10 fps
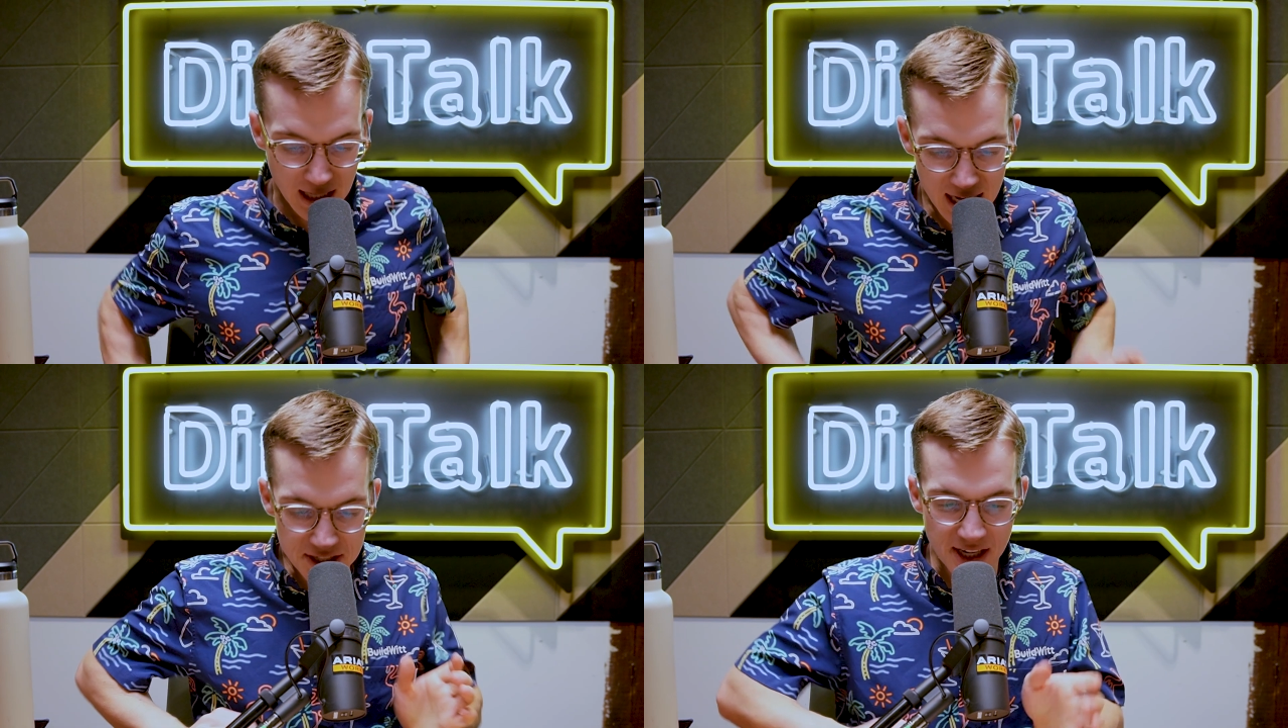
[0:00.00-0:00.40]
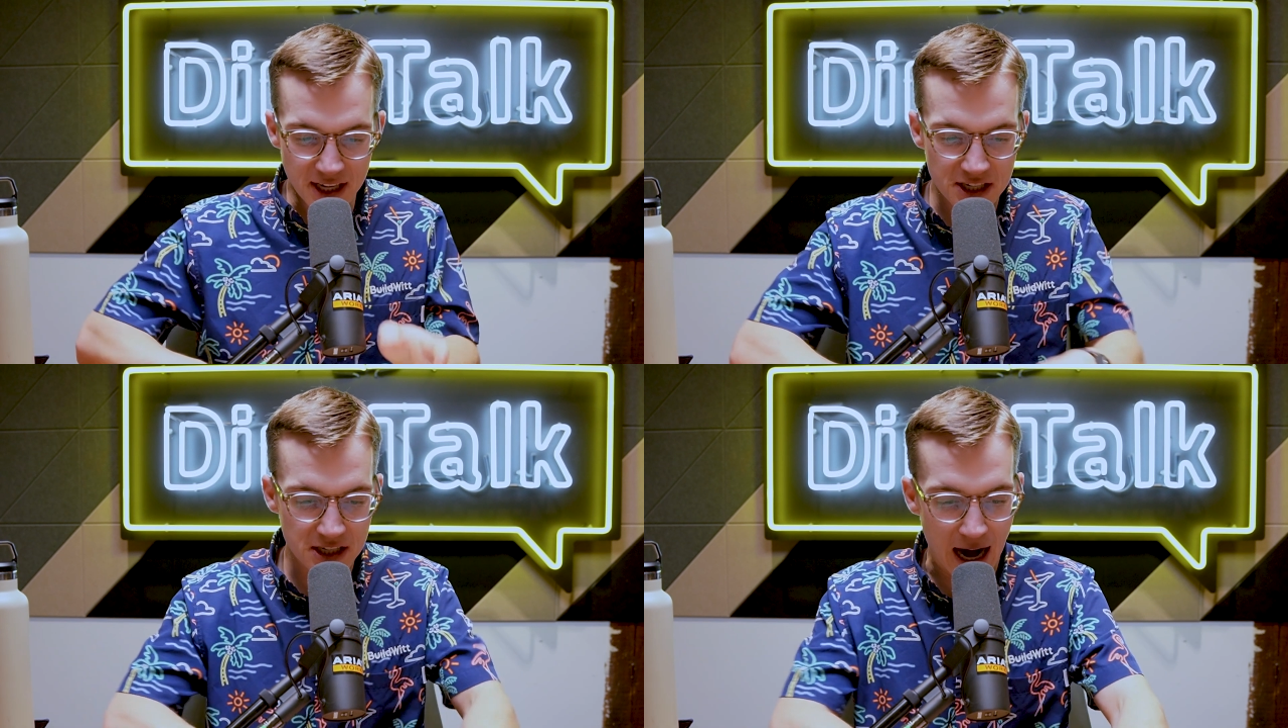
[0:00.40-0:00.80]
is
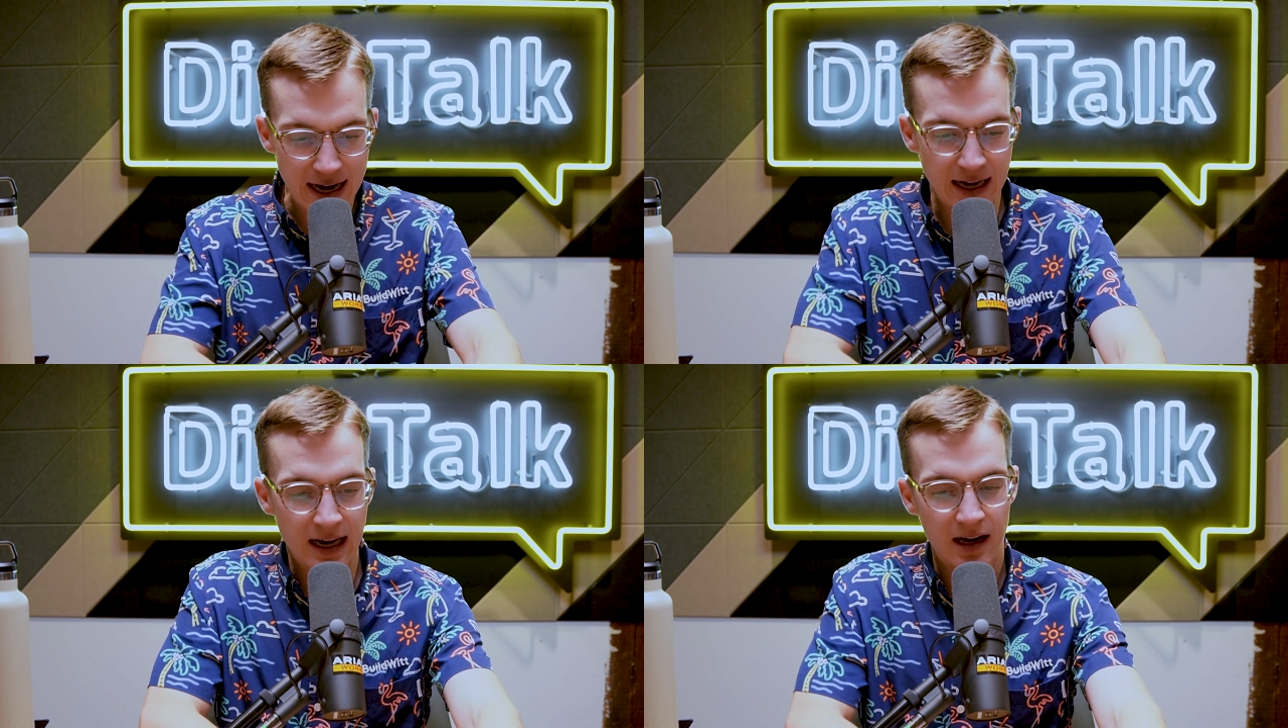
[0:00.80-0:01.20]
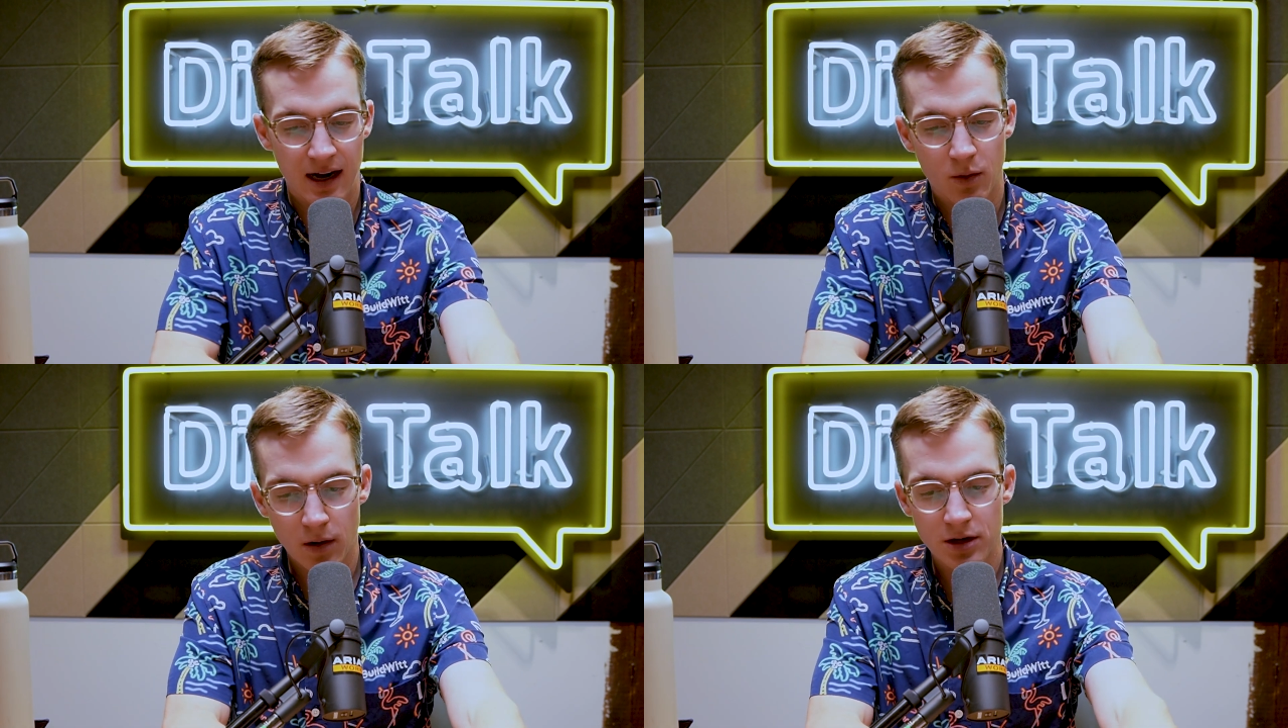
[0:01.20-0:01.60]
exciting.
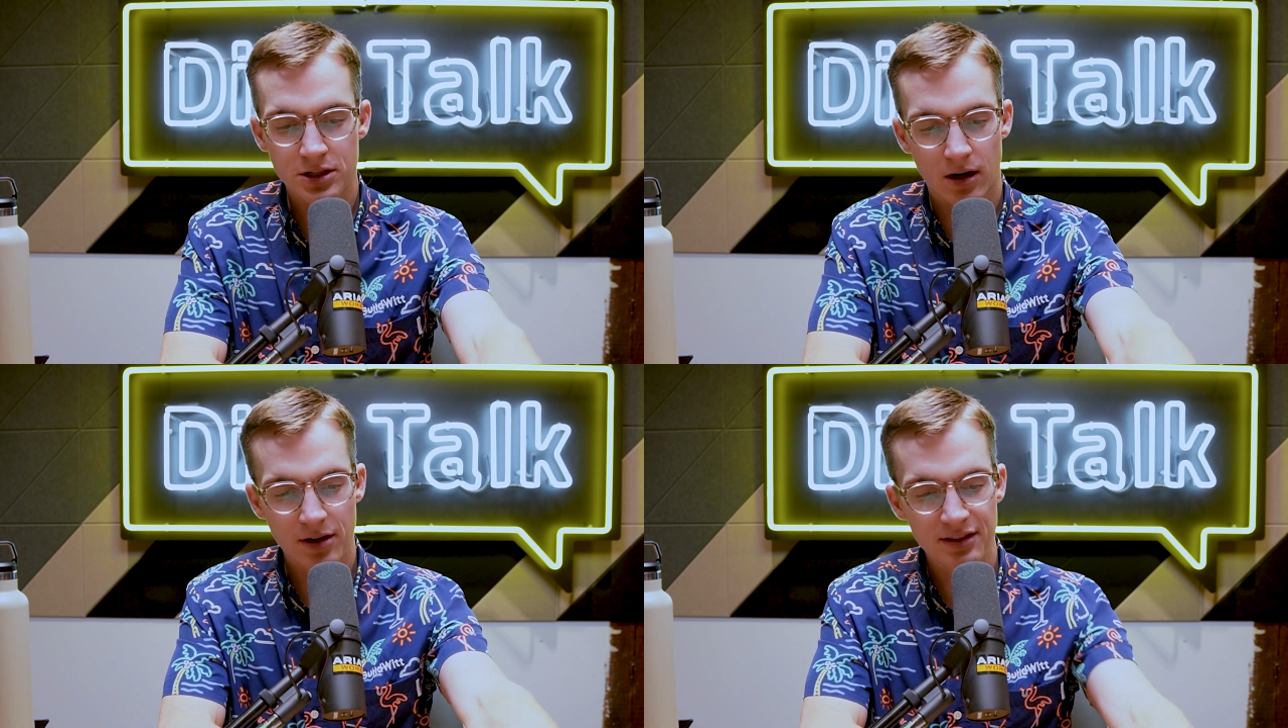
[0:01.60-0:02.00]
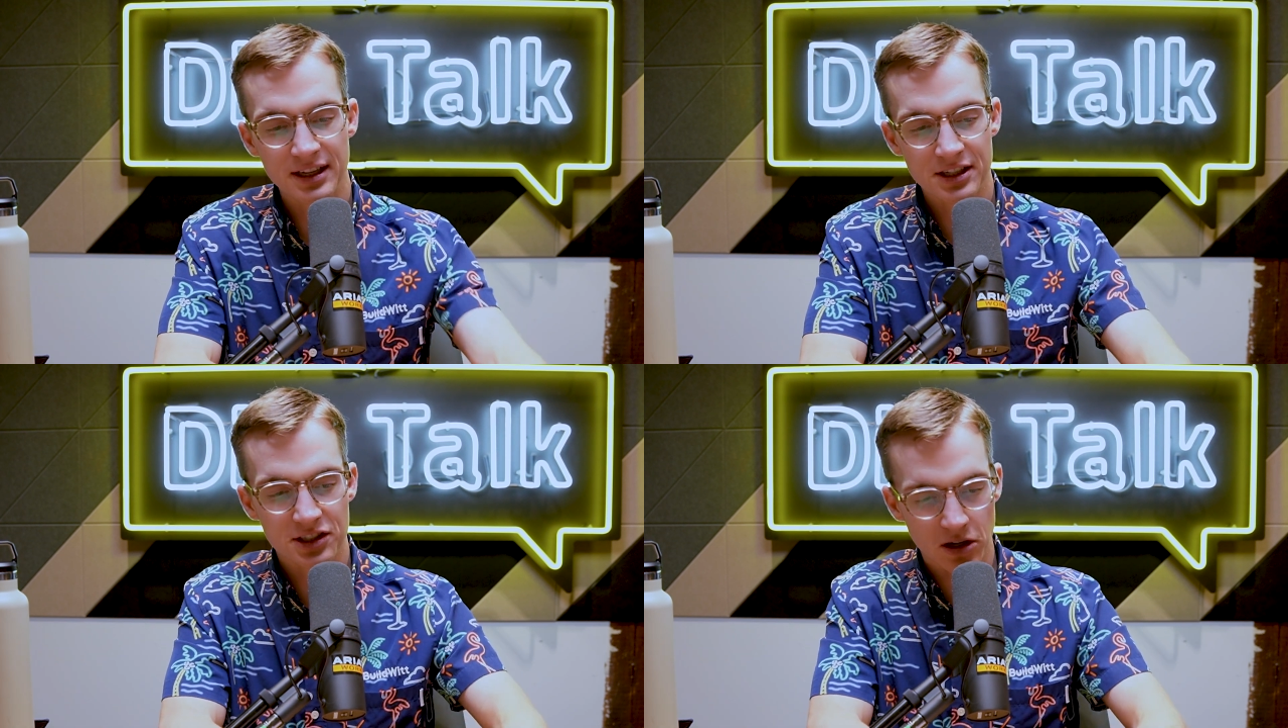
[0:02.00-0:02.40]
I worked on
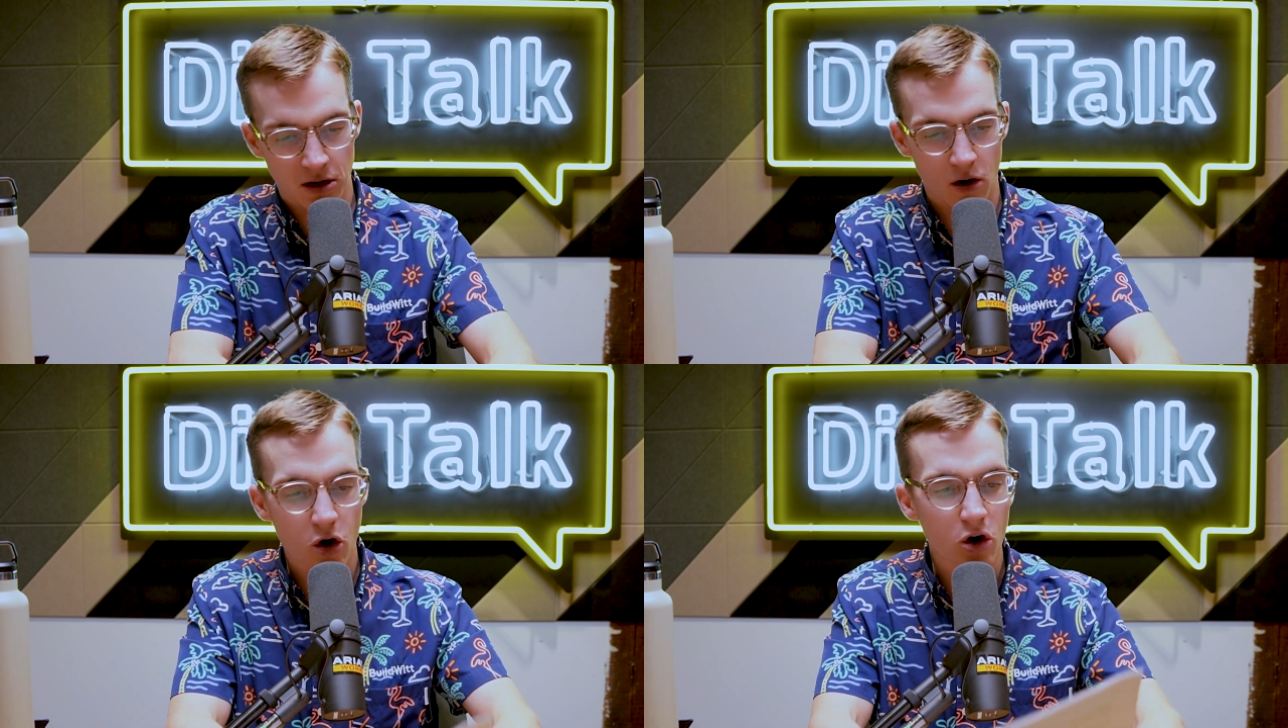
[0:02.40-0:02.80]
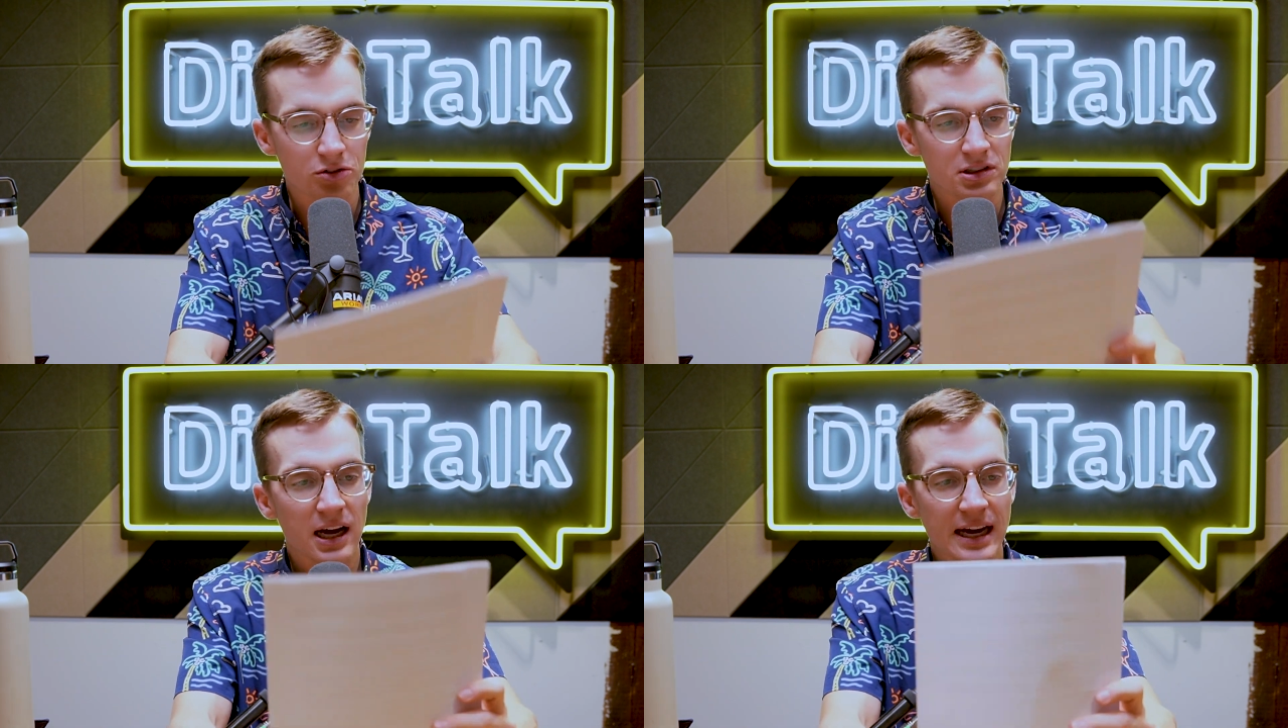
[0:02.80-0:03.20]
this all
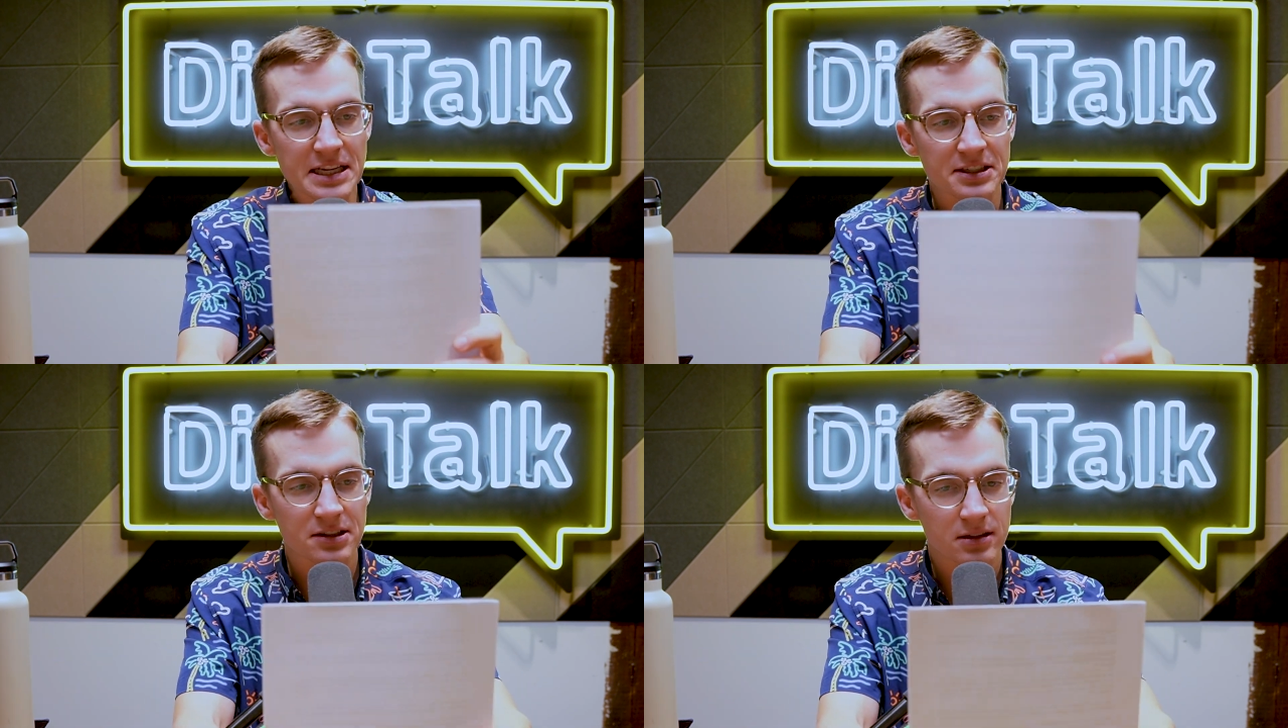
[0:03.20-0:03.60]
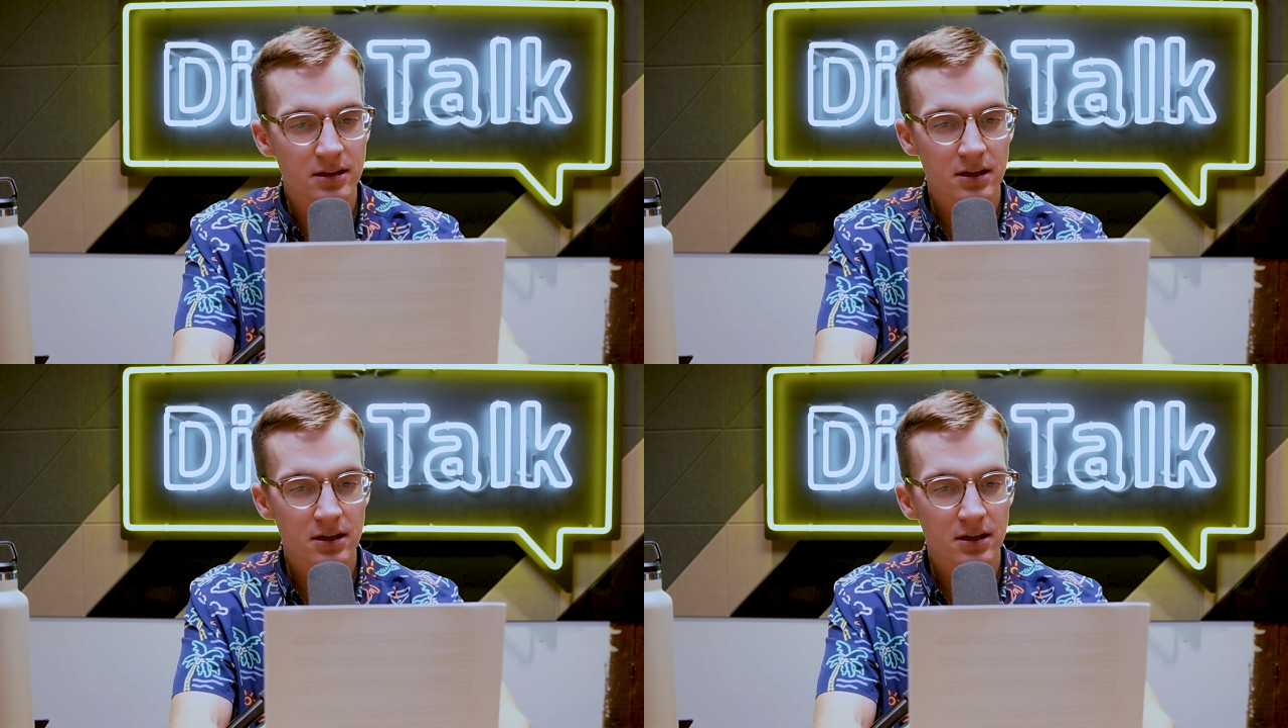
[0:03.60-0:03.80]
night